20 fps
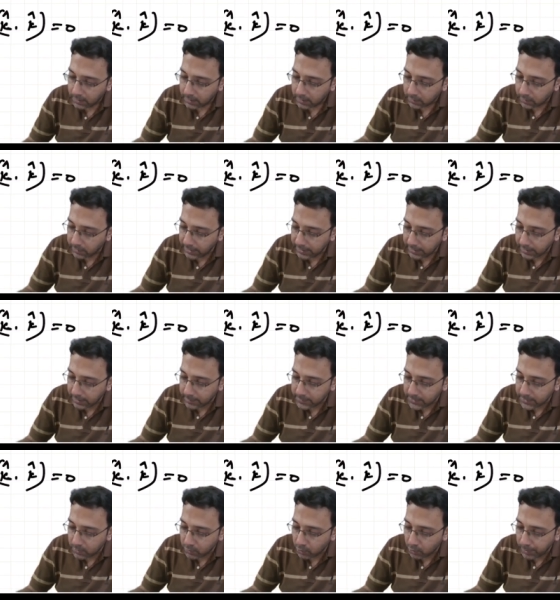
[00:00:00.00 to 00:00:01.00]
So it
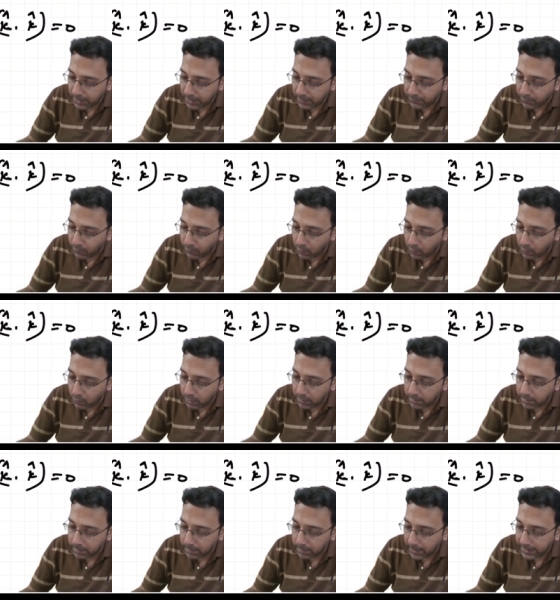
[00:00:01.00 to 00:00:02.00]
comes out to be
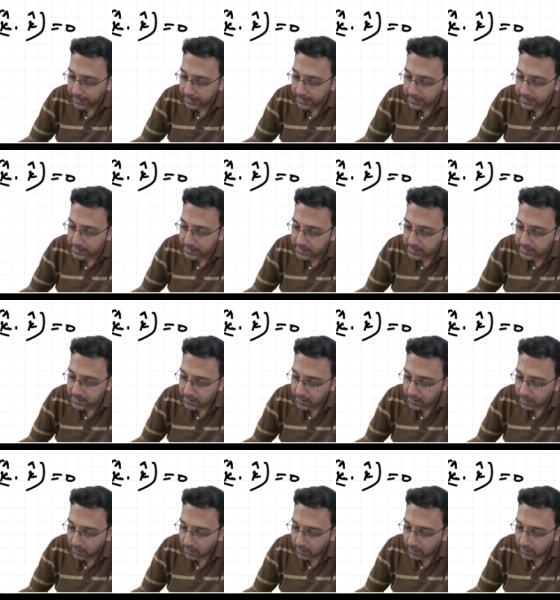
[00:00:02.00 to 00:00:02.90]
4 minus